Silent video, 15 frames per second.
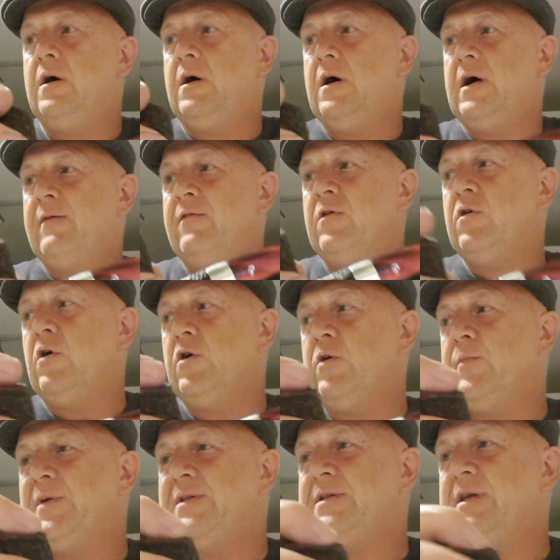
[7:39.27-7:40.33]
haven't got a
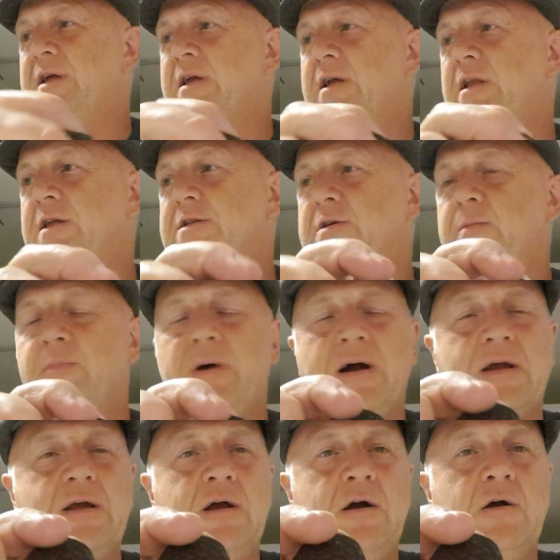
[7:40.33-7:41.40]
particular
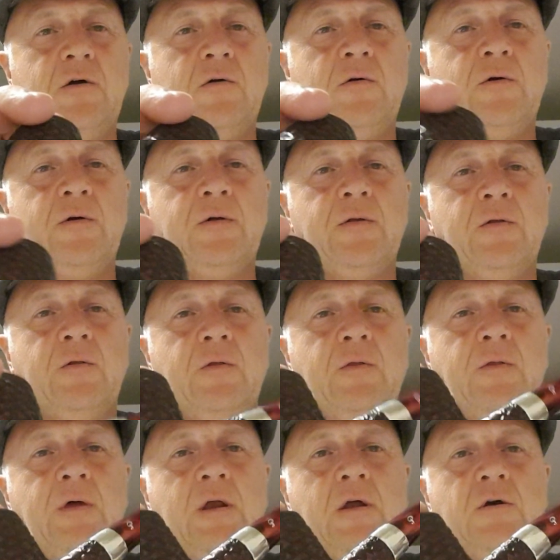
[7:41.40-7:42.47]
tobacco
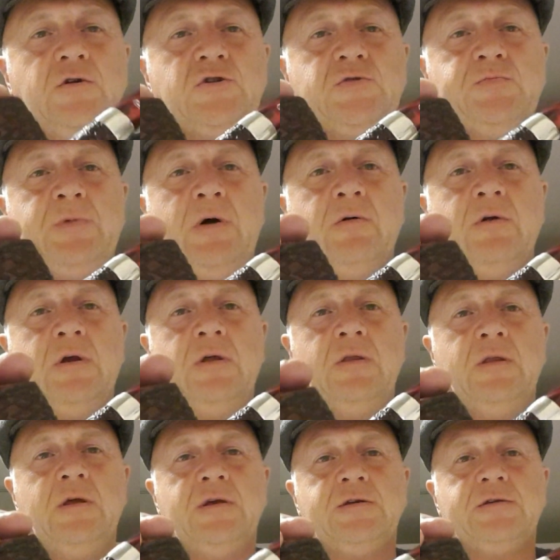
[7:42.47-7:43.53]
that I smoke
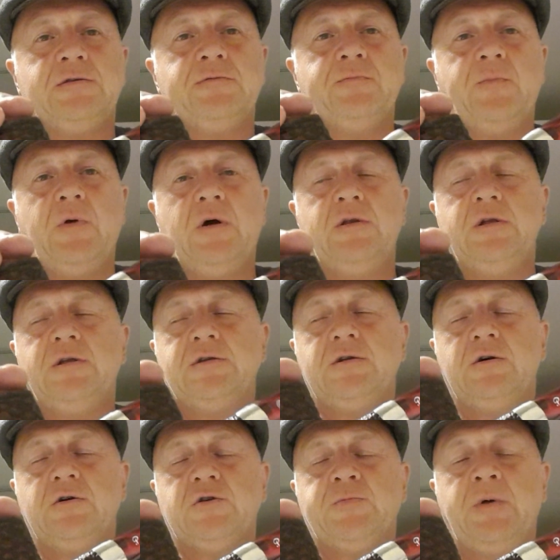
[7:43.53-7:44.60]
in this. I did
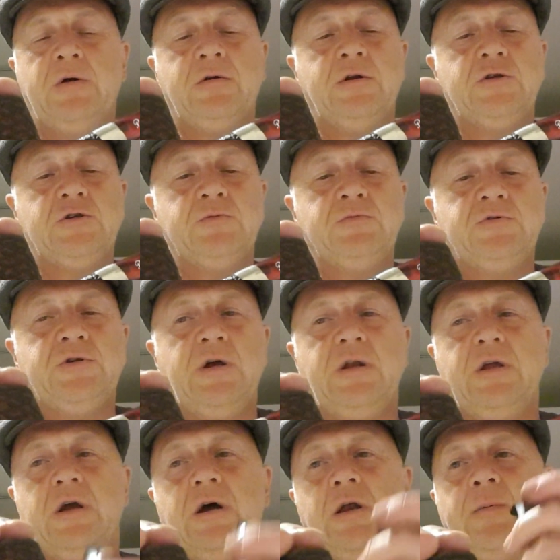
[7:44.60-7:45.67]
start smoking some
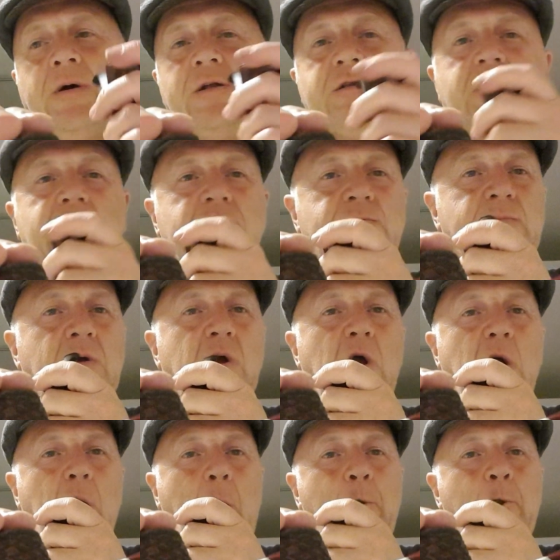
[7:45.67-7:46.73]
cherry aromatics, but